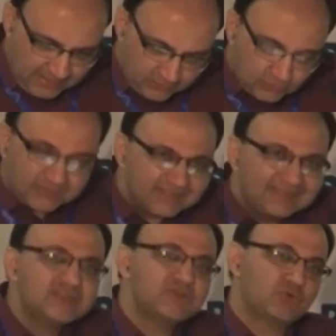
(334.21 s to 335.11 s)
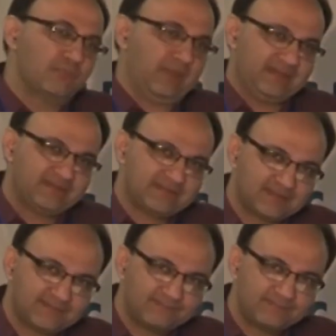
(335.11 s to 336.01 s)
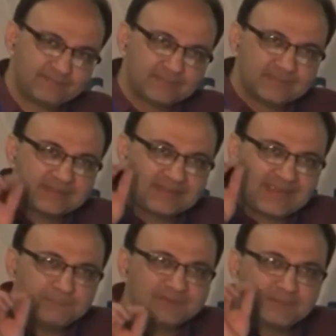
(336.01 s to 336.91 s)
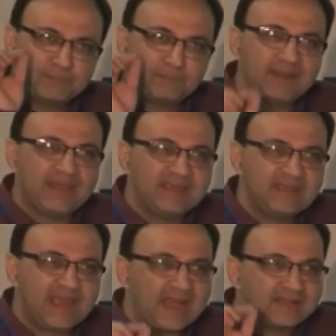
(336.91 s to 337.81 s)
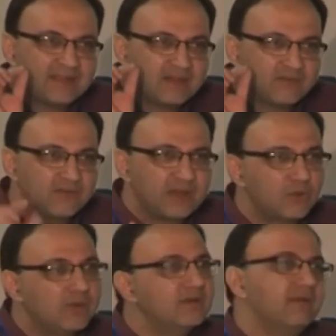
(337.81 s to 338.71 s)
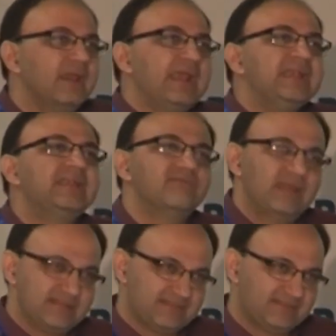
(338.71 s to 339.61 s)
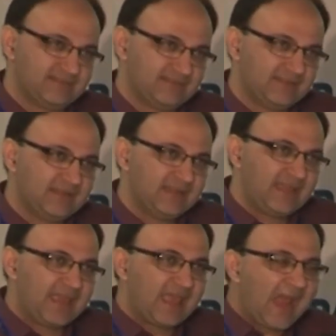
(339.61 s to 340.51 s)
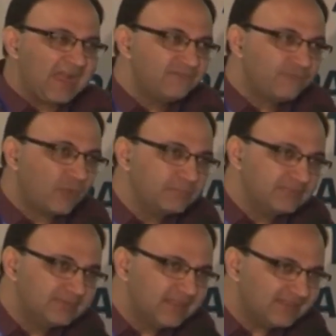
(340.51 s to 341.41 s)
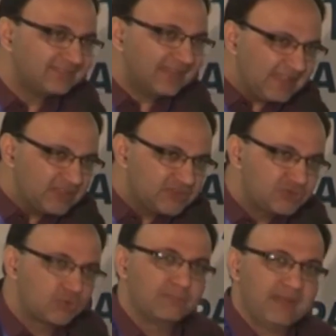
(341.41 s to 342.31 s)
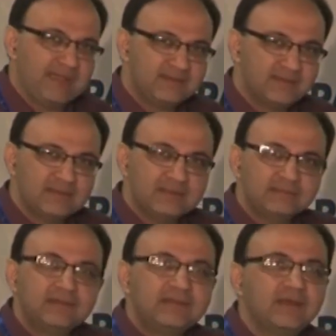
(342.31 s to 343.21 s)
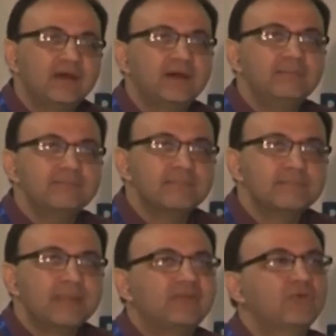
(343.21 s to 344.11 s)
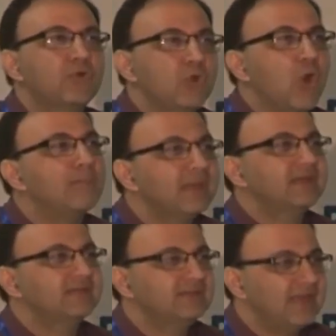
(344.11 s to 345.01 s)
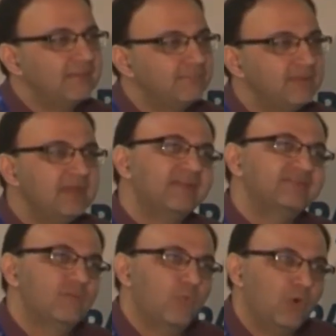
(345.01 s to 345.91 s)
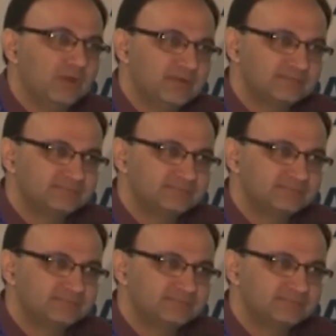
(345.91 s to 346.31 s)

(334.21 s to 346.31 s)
So this instrument keeps playing at regular intervals. And from this instrument, the term metronomic therapy has evolved.